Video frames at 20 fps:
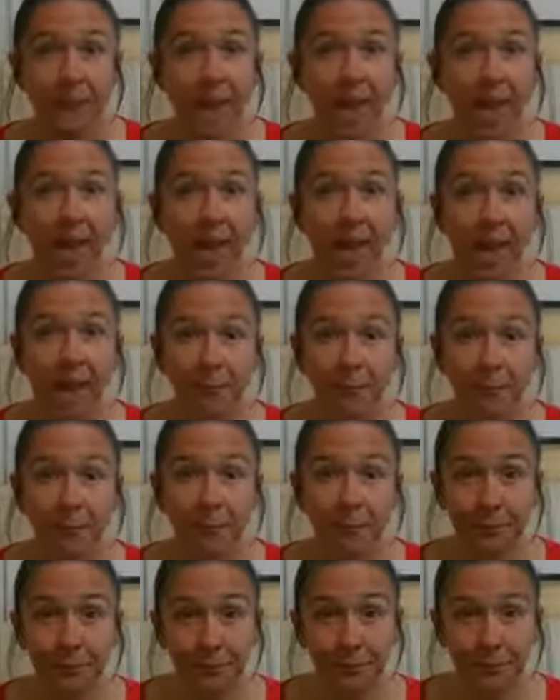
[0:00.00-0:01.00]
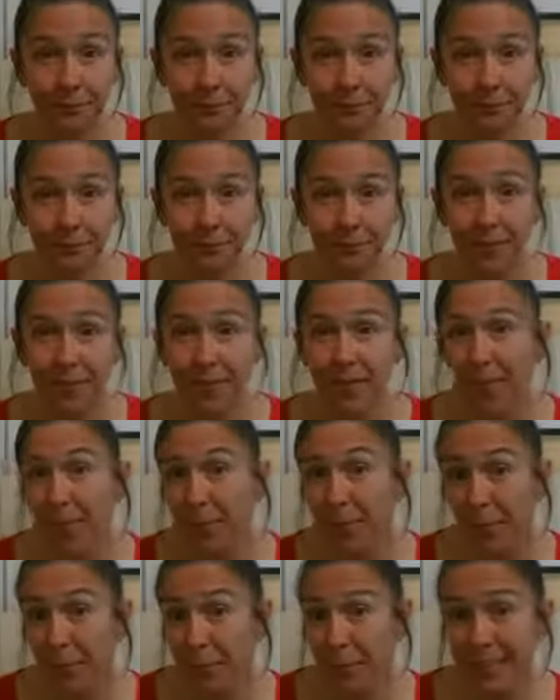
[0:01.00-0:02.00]
And the
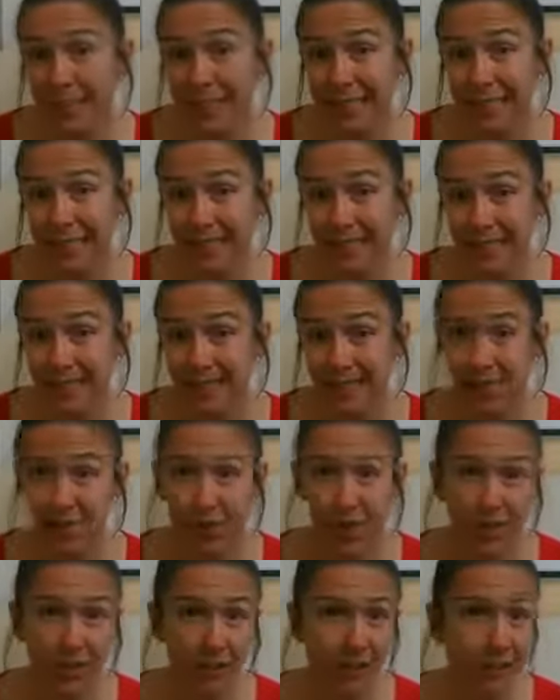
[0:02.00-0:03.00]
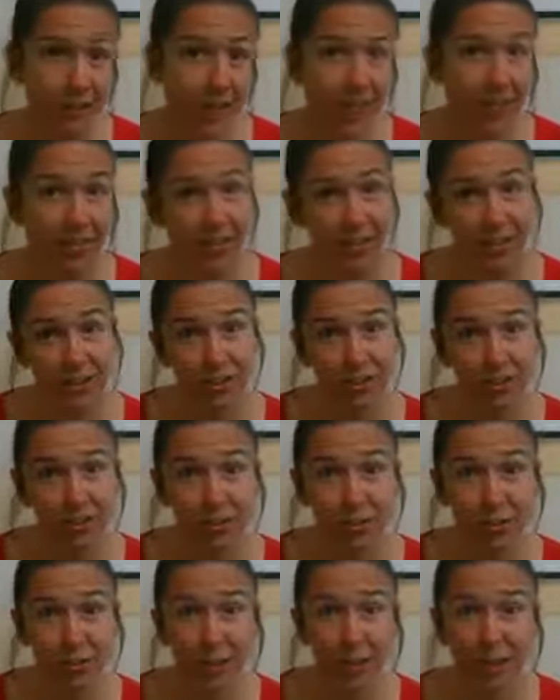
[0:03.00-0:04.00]
property taxes changed, and they
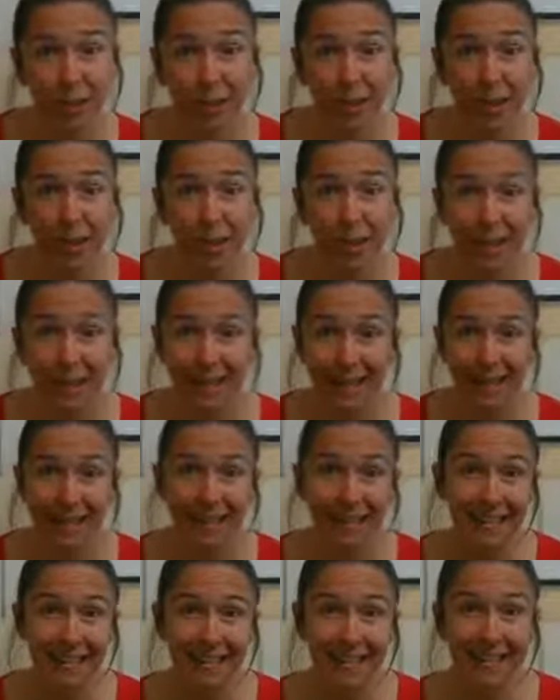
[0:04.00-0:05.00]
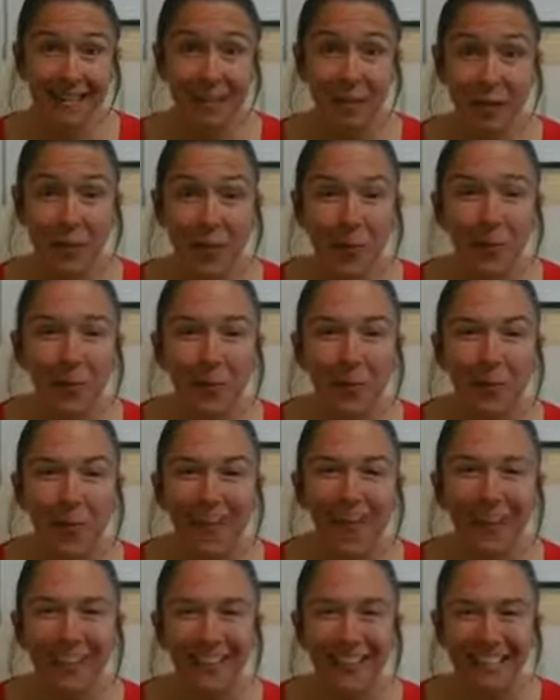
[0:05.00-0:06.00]
changed my payment, and I didn't know
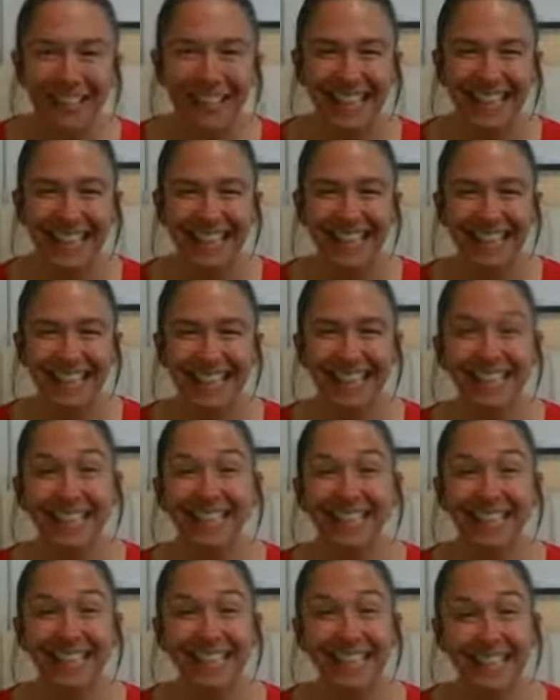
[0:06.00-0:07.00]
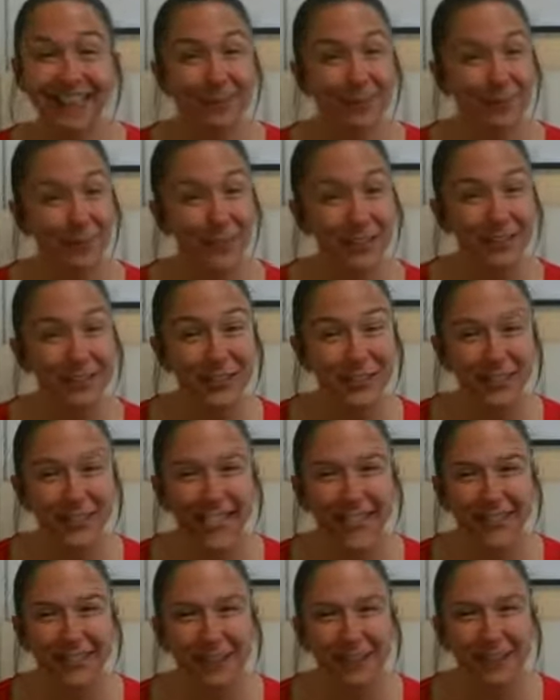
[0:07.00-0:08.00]
about it until the renter
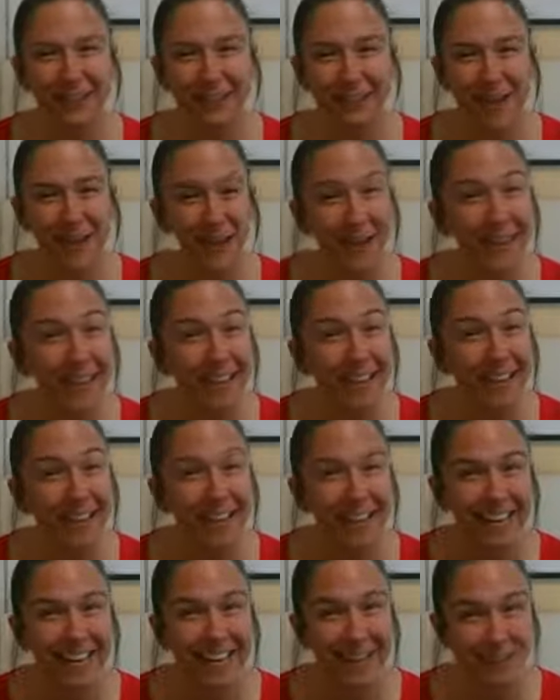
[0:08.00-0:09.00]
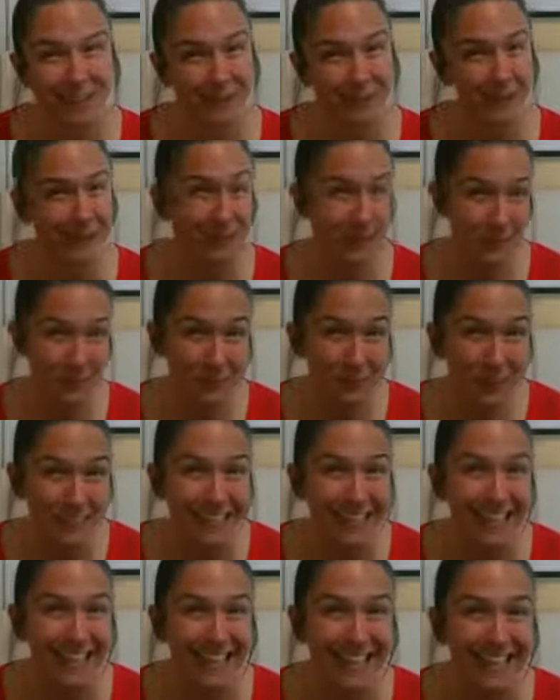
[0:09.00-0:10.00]
gave me my mail, and it was 2
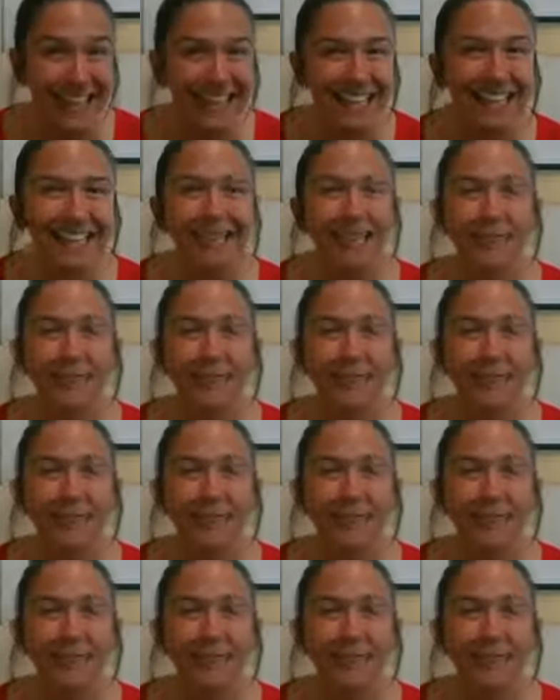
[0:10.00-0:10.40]
weeks late.